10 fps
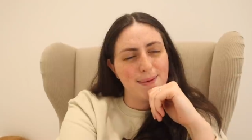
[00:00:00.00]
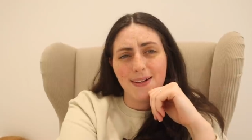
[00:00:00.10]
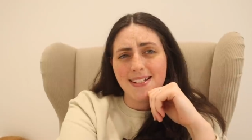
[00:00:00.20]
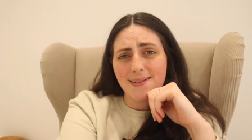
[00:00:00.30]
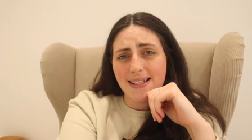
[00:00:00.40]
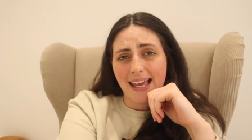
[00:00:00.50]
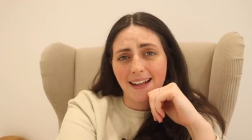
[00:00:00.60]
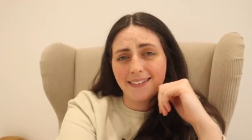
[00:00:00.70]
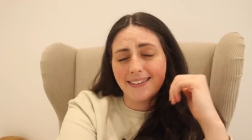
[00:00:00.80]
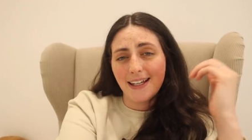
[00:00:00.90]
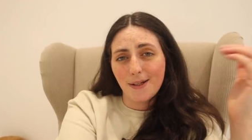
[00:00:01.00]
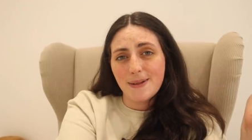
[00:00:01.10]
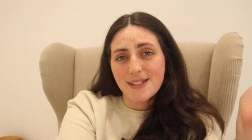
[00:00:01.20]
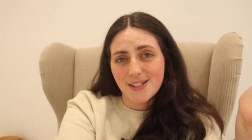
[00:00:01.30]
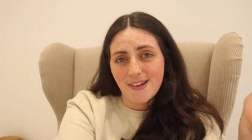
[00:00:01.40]
to be honest, I was getting a little
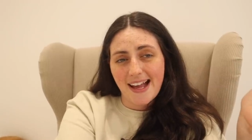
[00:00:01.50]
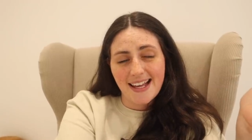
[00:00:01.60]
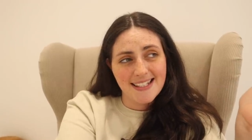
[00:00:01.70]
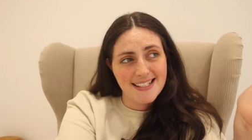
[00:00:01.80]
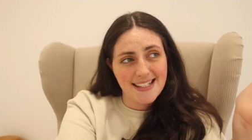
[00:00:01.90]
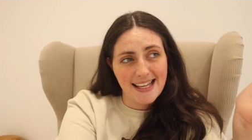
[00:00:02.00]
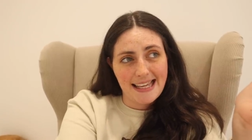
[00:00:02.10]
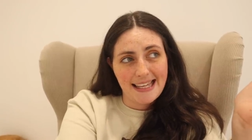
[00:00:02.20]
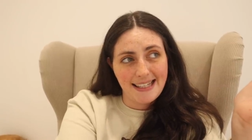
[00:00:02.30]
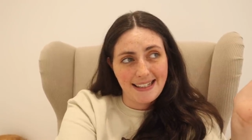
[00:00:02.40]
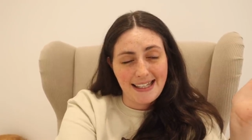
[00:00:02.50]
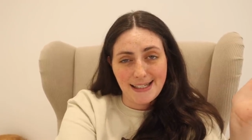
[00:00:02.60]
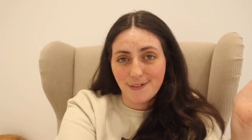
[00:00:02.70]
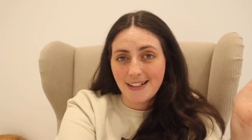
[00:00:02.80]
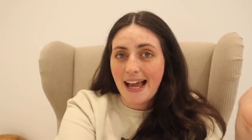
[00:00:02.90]
bit stressed, like
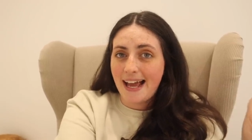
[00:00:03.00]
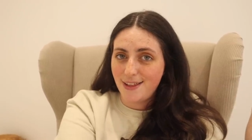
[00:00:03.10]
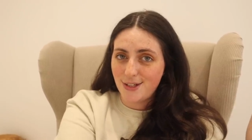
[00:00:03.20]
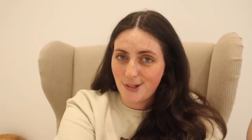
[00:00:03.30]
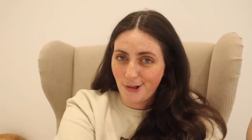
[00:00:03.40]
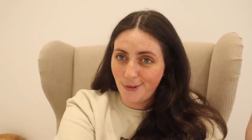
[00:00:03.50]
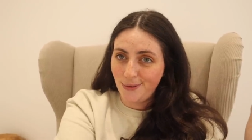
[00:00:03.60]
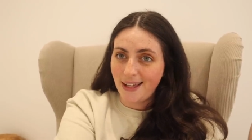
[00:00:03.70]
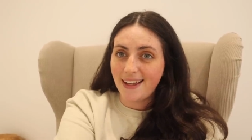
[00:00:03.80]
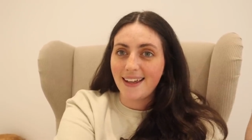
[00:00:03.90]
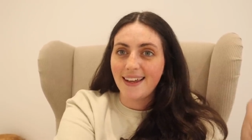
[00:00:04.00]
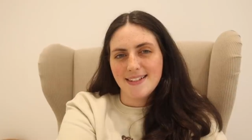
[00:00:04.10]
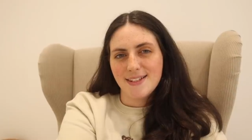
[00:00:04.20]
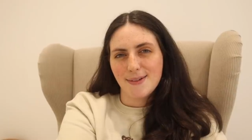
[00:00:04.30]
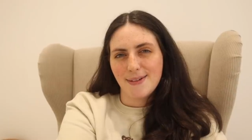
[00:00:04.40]
even at the show. Like,
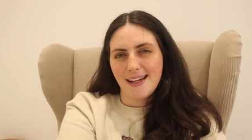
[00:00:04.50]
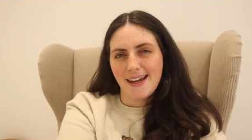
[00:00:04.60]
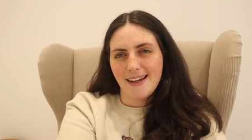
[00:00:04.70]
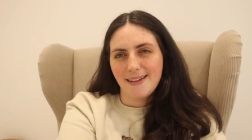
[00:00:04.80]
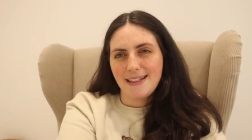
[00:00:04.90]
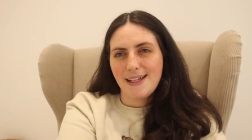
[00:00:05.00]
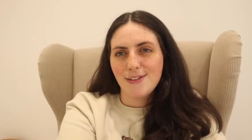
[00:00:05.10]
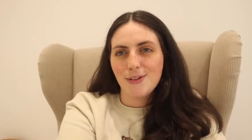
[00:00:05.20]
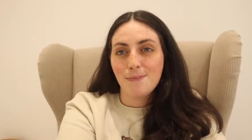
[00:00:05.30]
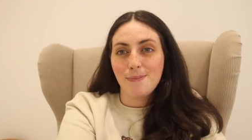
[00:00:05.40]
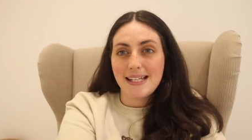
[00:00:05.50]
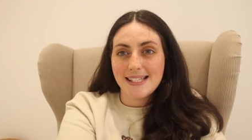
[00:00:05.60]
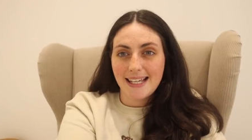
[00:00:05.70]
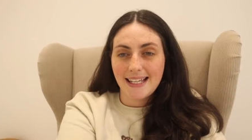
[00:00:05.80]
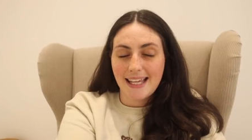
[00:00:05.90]
so yeah, even though
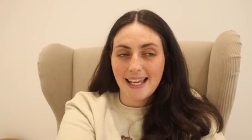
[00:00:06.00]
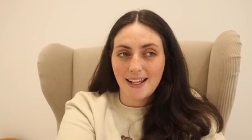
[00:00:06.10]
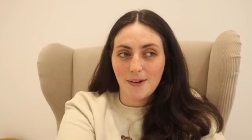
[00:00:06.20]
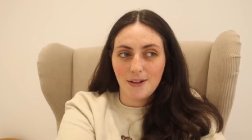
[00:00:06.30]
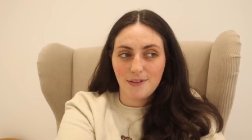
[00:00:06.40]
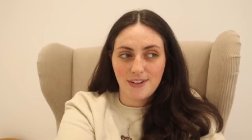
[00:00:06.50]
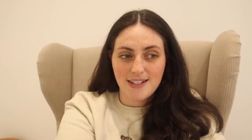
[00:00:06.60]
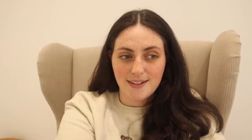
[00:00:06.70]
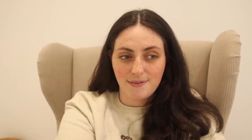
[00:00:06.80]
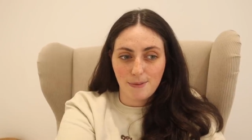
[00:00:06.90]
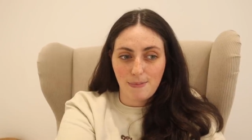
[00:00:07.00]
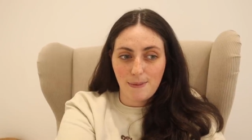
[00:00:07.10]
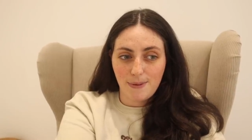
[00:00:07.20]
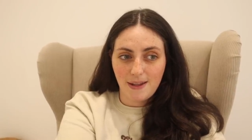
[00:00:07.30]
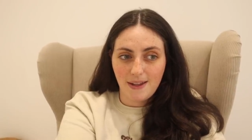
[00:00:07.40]
meeting like all of these lovely
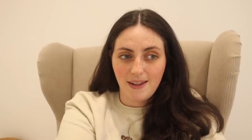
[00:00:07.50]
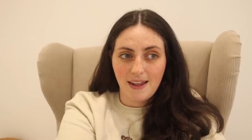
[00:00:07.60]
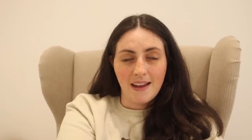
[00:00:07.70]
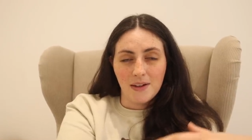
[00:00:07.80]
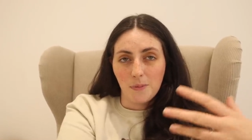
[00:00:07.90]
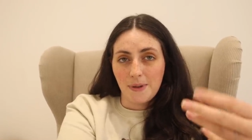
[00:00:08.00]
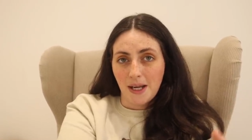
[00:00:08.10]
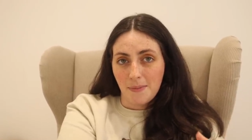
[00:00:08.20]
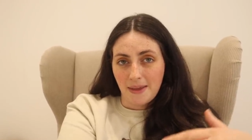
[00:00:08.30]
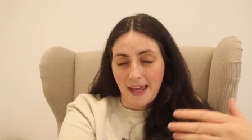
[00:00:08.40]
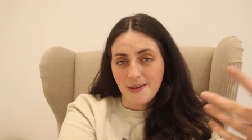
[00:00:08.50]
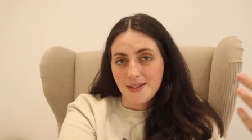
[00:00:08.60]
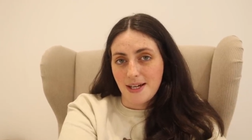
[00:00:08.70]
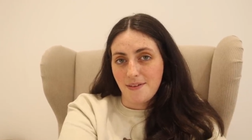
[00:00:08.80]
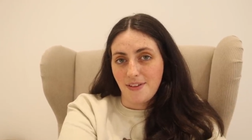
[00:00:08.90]
people and opening up the
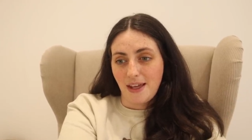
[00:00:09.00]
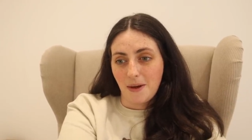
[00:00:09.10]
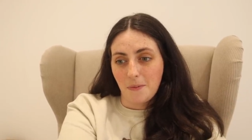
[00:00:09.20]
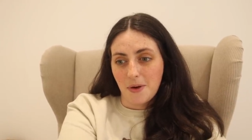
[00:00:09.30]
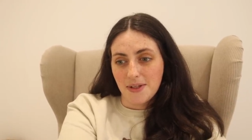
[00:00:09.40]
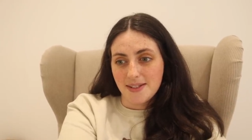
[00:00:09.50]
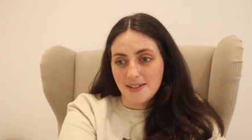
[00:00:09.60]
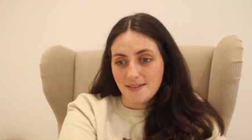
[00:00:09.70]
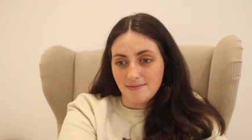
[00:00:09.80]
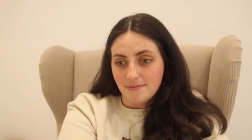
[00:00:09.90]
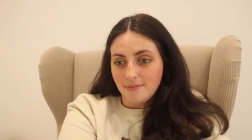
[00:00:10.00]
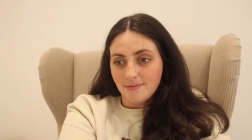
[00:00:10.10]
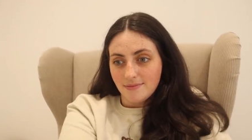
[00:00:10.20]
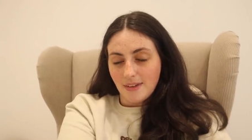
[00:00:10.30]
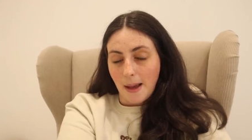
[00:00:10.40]
accounts and everything was
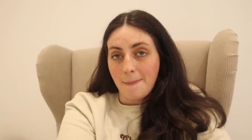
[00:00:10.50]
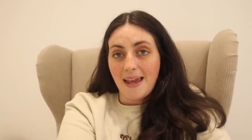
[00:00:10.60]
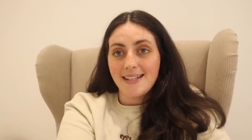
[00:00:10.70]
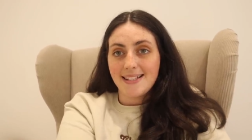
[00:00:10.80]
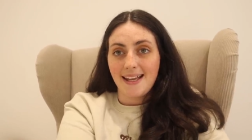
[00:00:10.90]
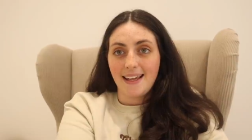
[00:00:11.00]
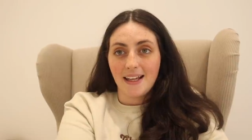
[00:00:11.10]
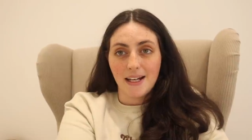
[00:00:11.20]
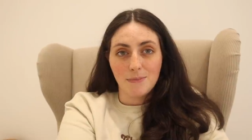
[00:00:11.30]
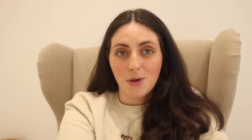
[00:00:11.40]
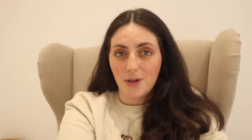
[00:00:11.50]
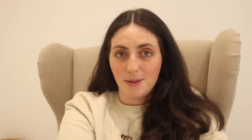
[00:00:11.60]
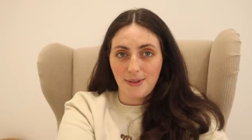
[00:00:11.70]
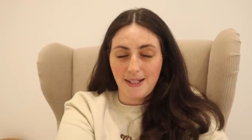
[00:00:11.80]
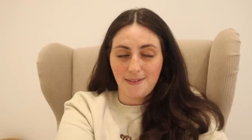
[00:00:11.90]
amazing, and I'm not
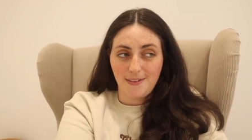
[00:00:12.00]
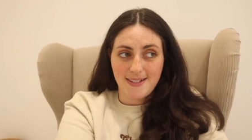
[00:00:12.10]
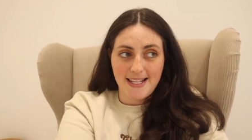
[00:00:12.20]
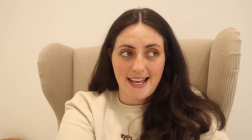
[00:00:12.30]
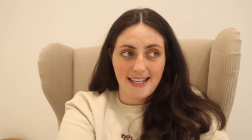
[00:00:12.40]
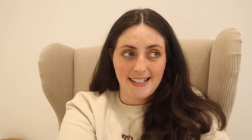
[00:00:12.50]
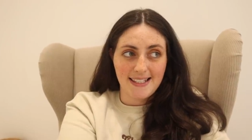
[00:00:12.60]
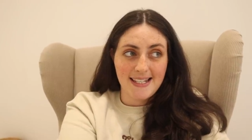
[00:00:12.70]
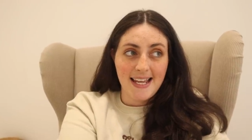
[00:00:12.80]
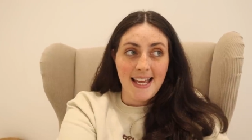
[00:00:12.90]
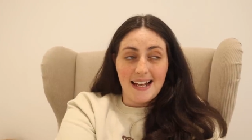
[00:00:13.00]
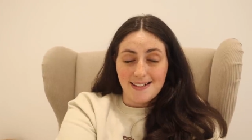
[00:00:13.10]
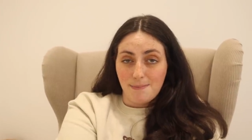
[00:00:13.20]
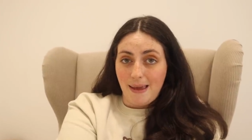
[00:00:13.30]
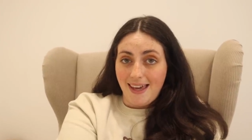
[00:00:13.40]
complaining for a second, as
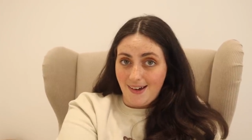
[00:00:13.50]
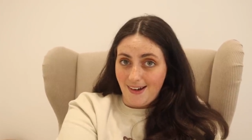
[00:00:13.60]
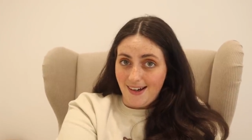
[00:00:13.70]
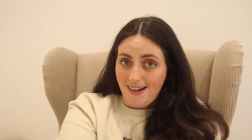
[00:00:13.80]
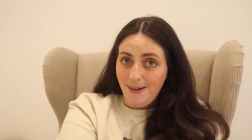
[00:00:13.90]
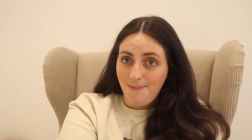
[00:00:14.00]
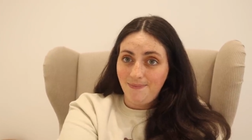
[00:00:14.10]
a maker,